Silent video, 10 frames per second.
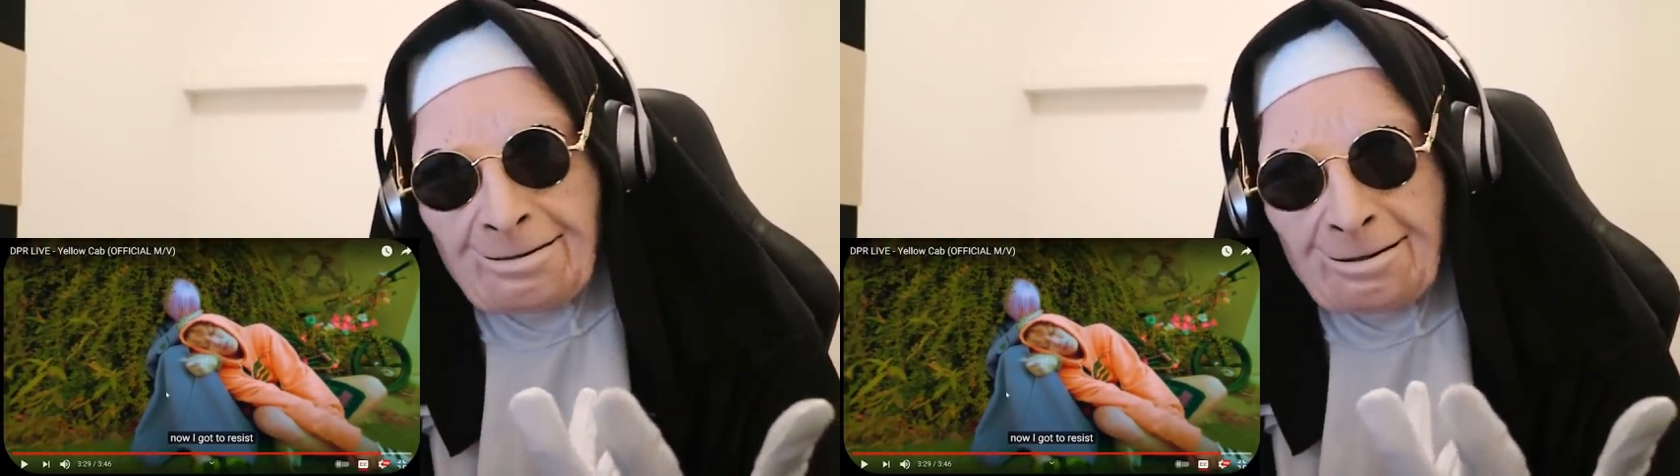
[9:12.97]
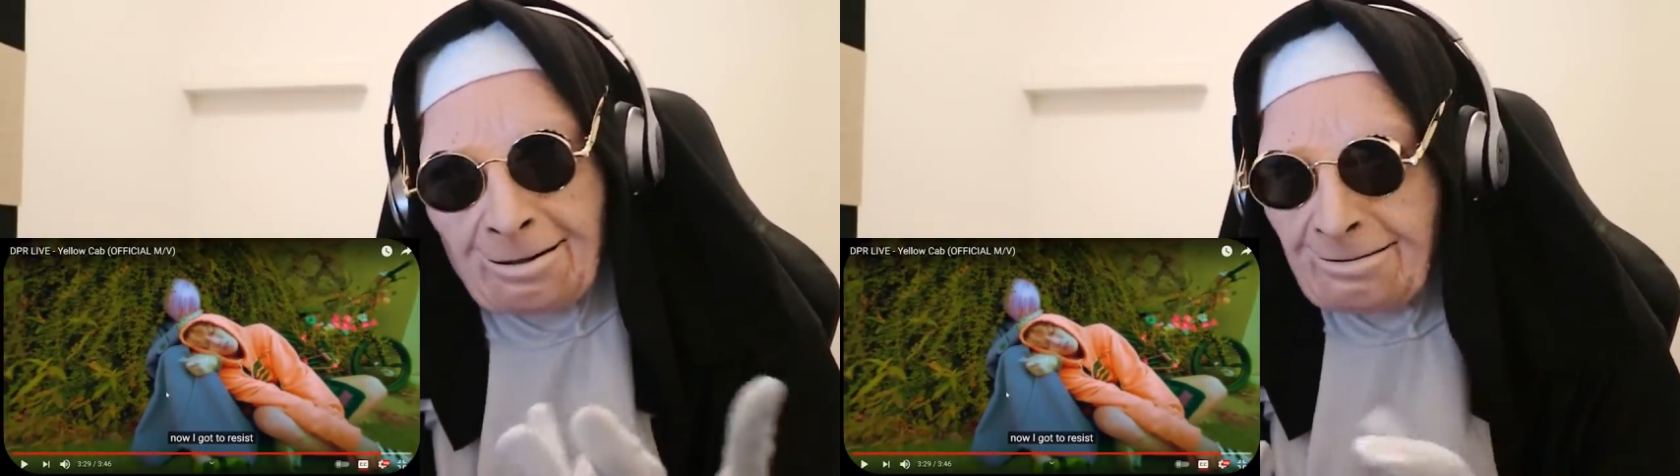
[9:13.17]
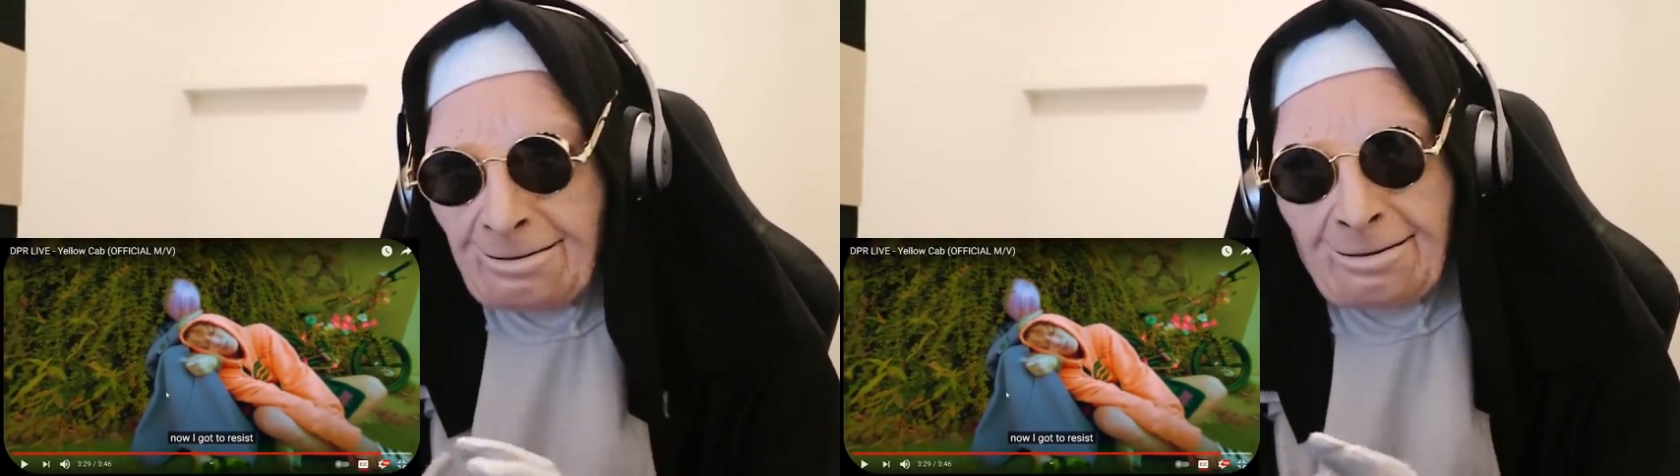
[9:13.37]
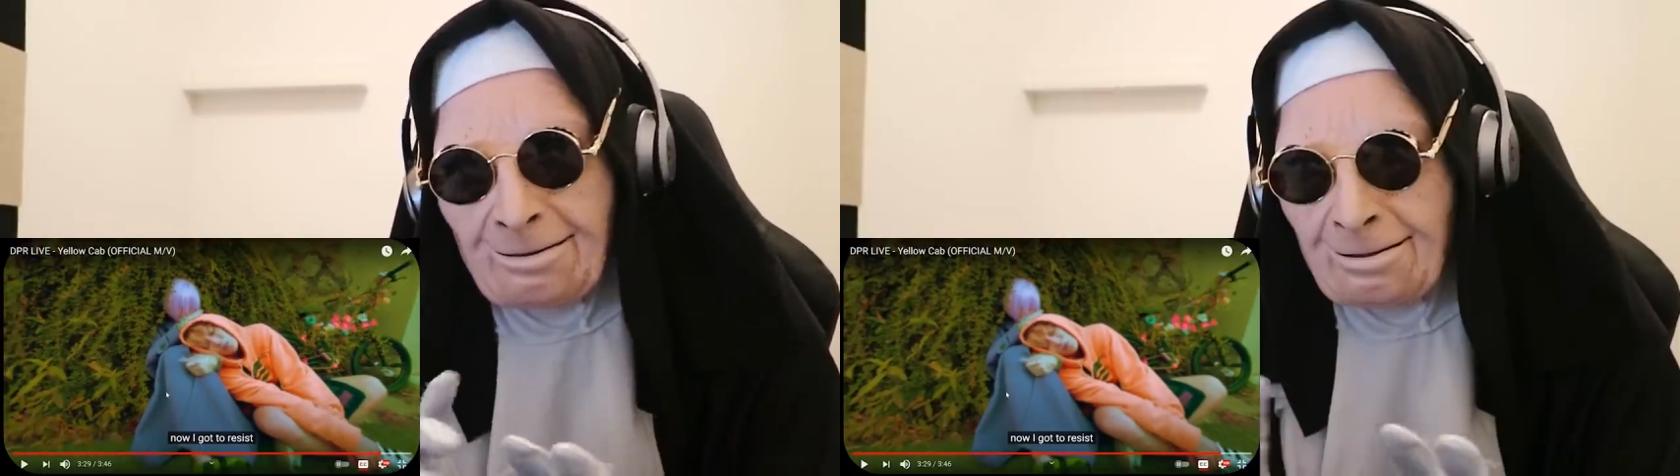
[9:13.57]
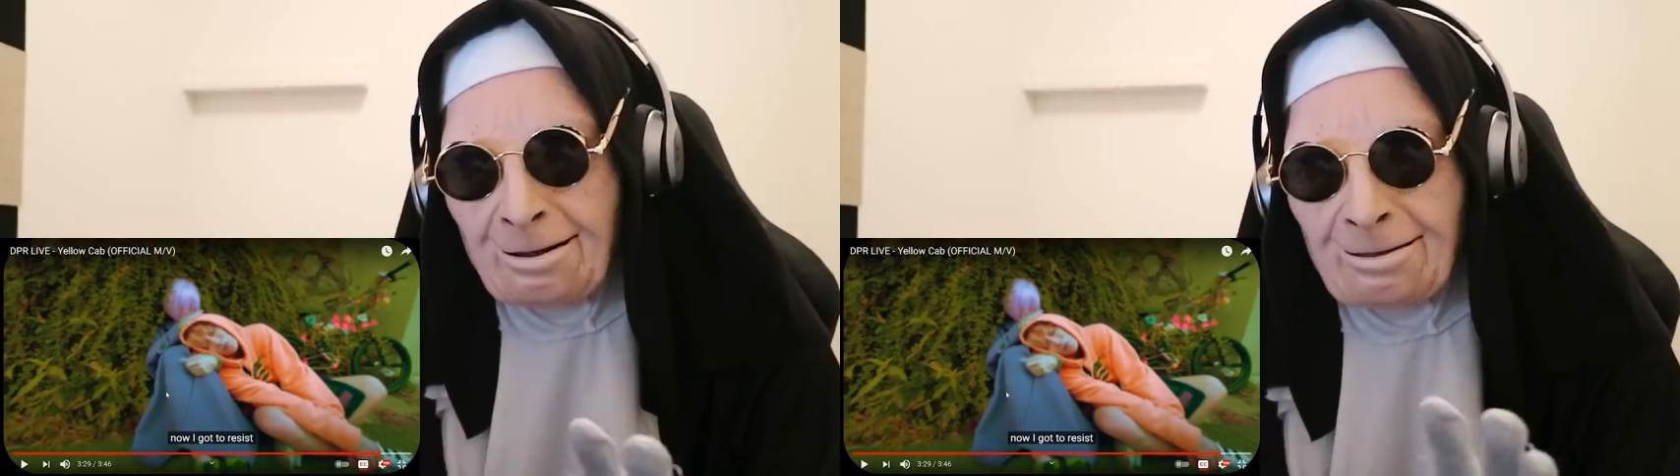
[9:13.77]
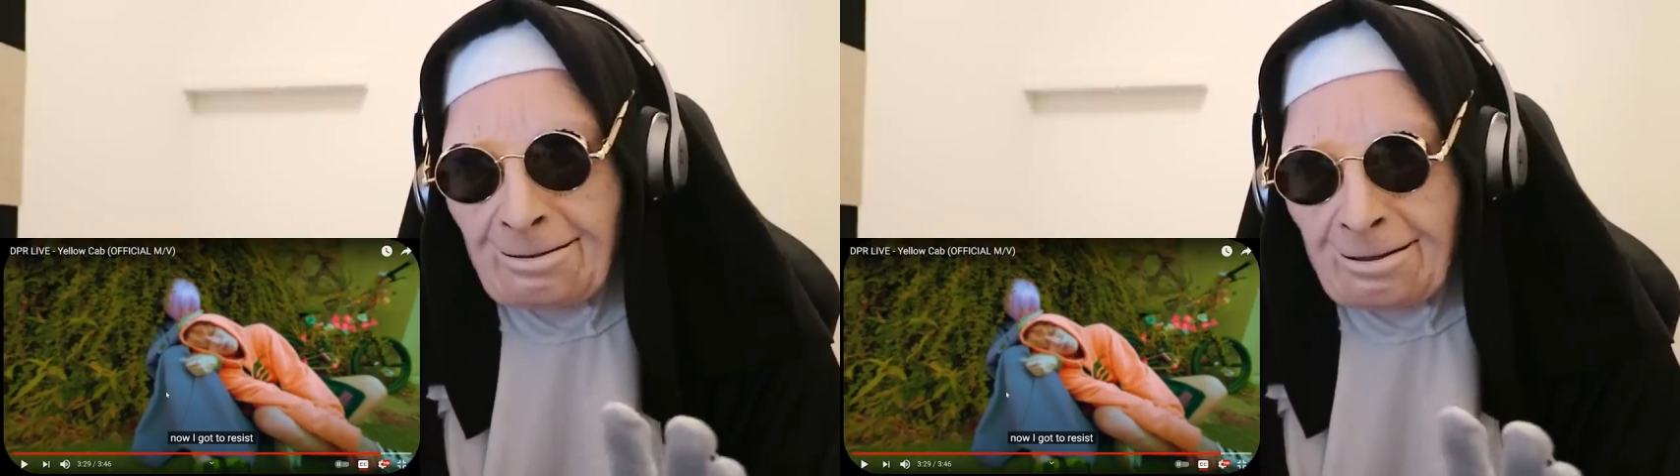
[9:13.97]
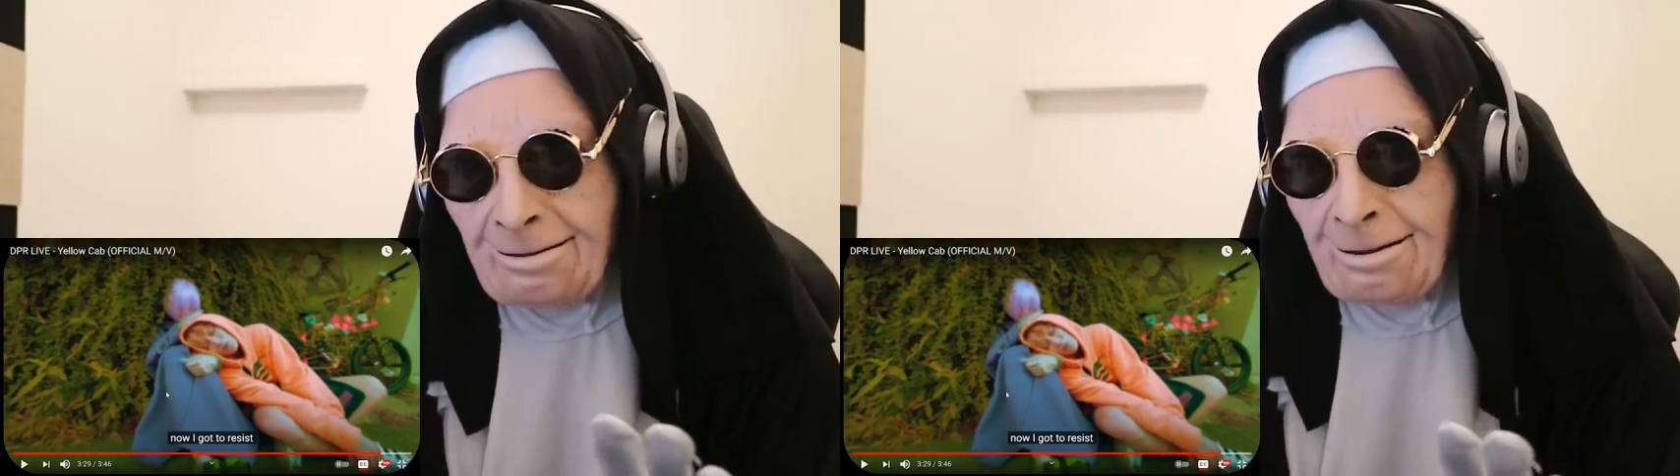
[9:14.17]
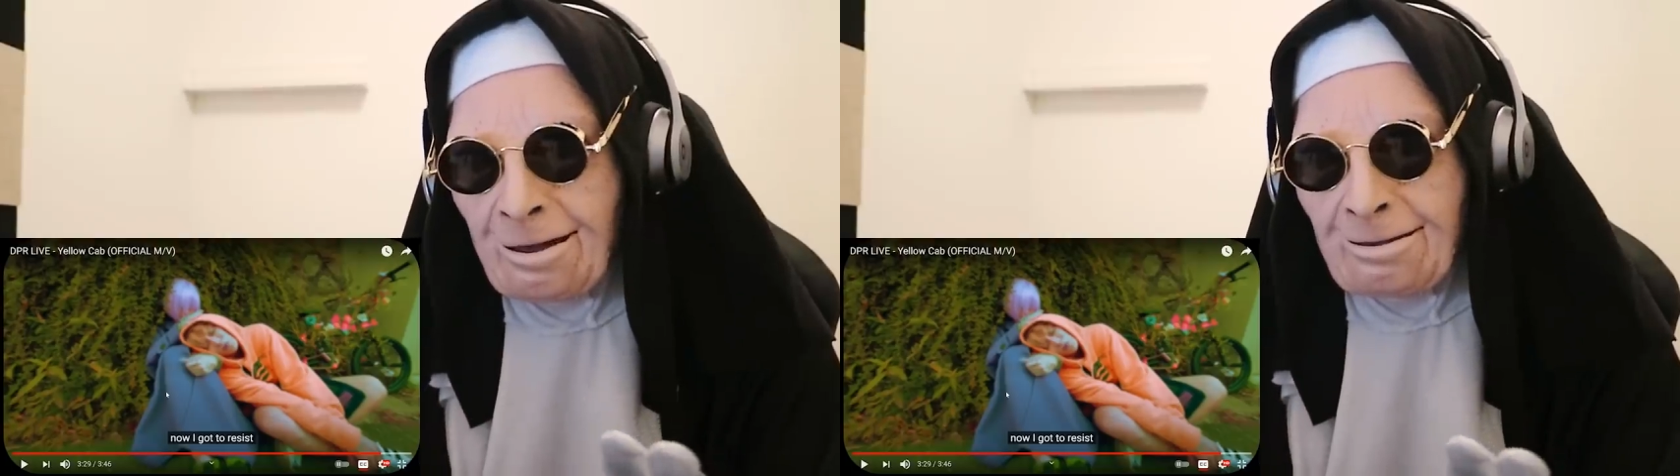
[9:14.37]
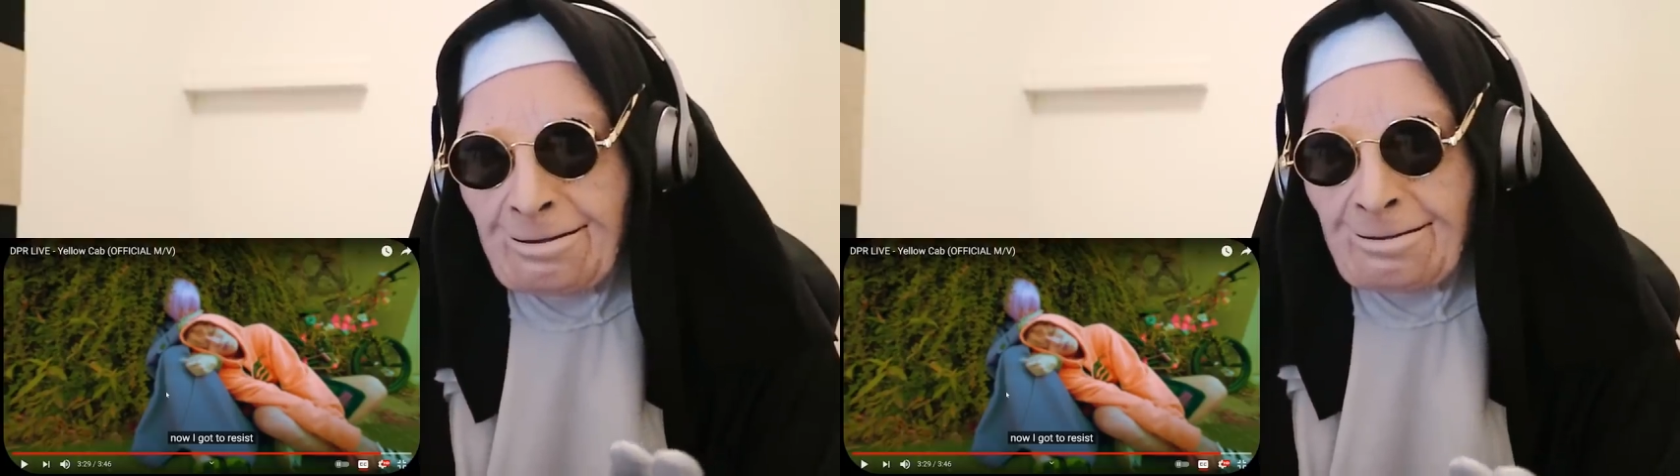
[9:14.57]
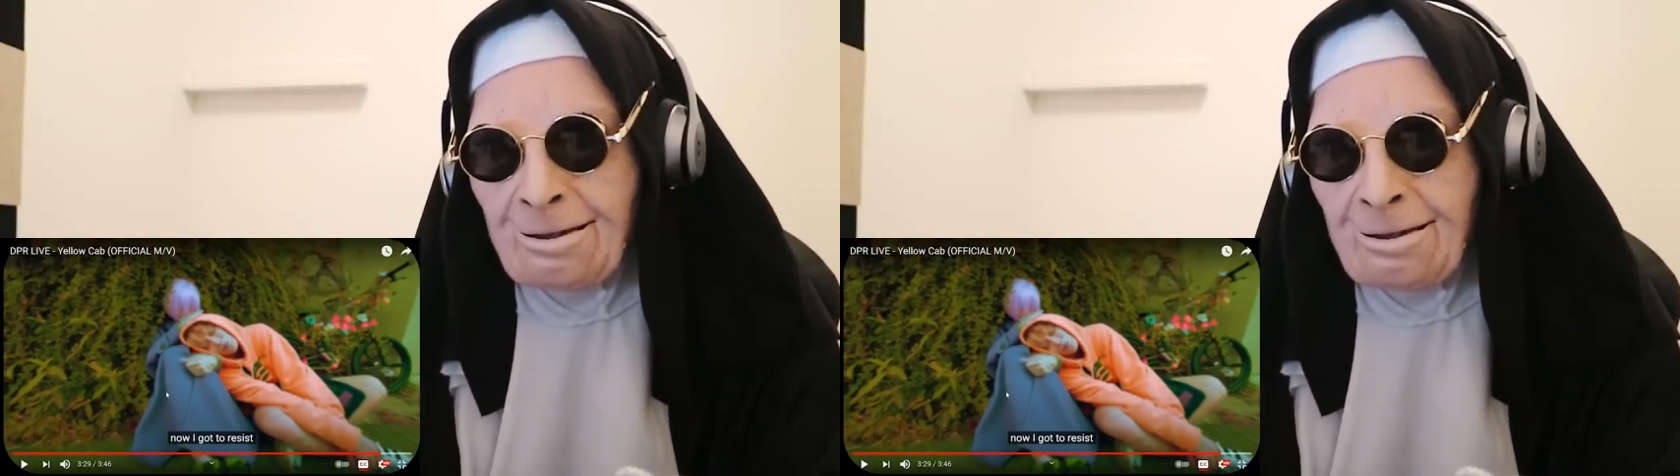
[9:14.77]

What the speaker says: I'm trying to catch up with the visuals.